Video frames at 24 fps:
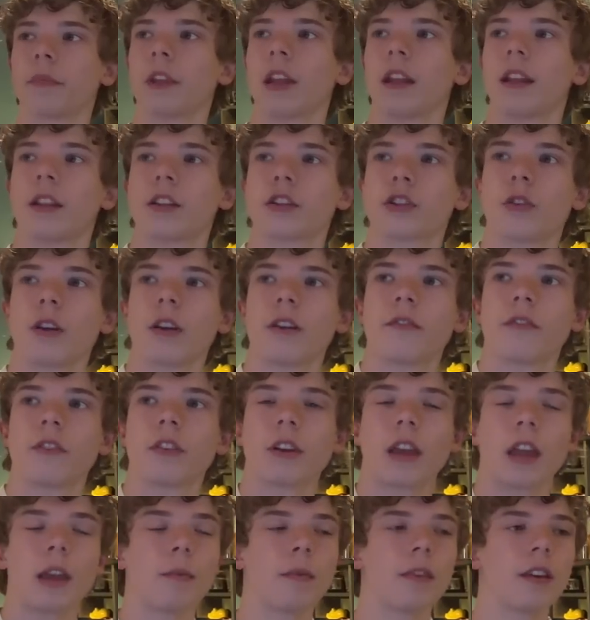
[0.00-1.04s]
it's great for
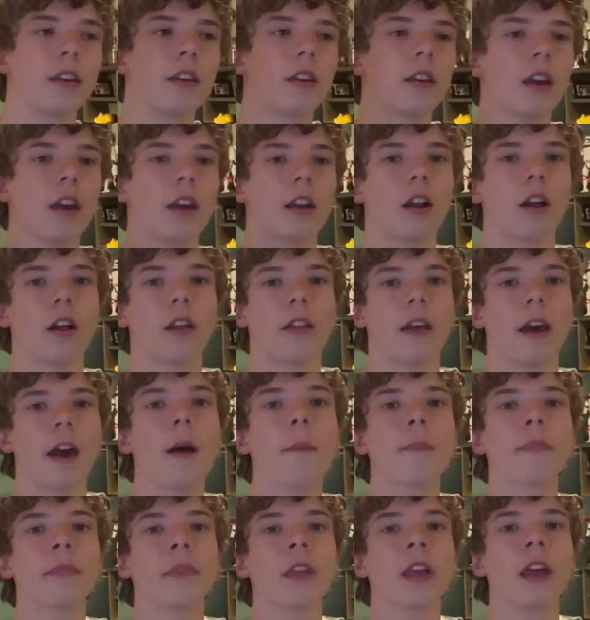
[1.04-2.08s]
gaming and all
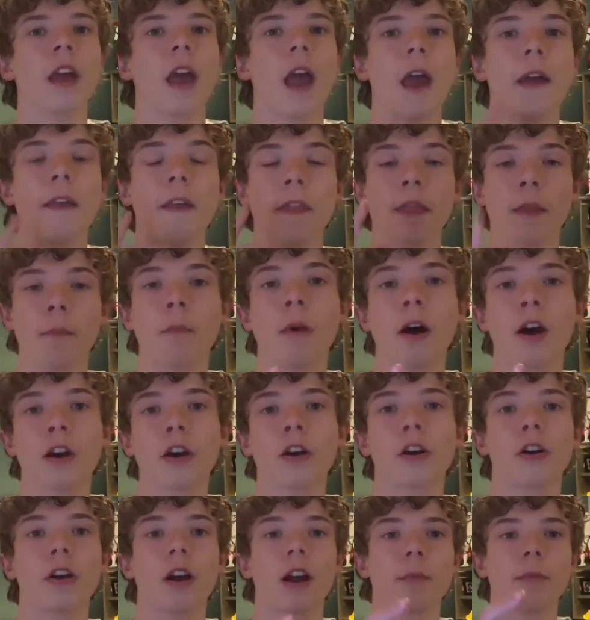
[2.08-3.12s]
that. And then the
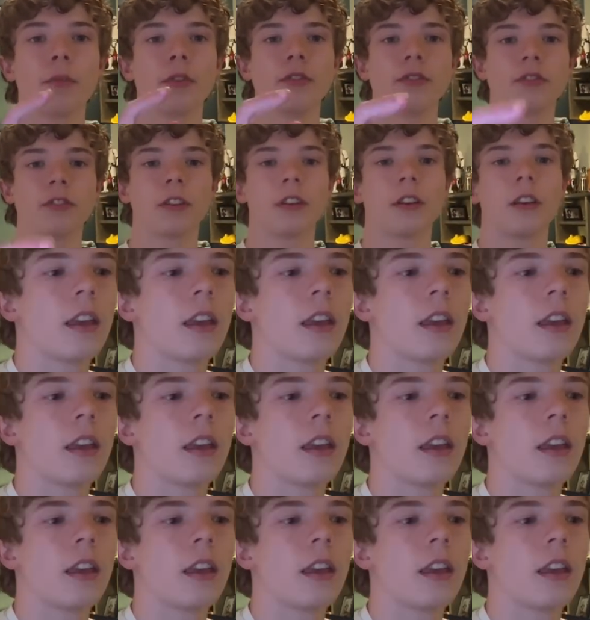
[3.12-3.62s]
monitor I'm using